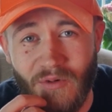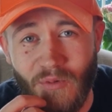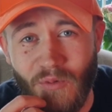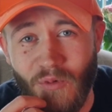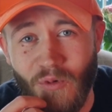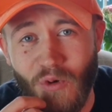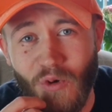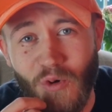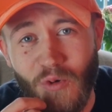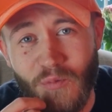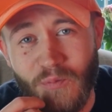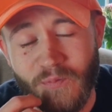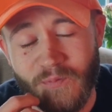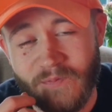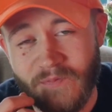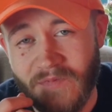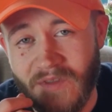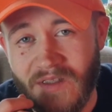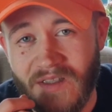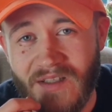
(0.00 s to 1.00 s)
or,
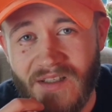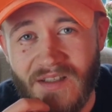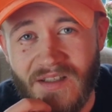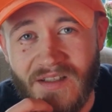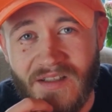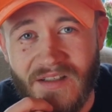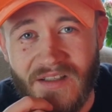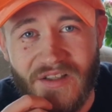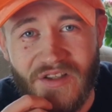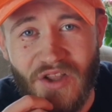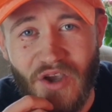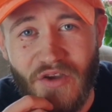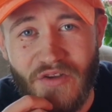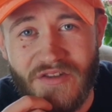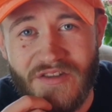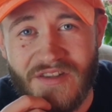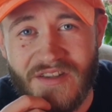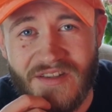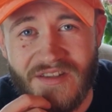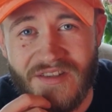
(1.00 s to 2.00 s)
you know,
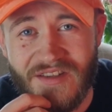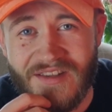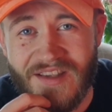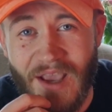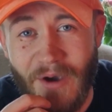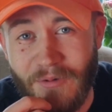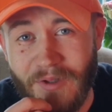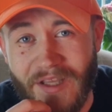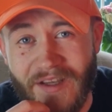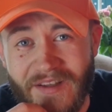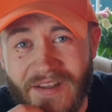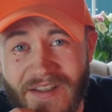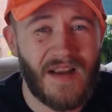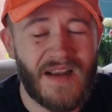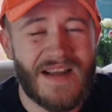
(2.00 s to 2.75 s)
just held it.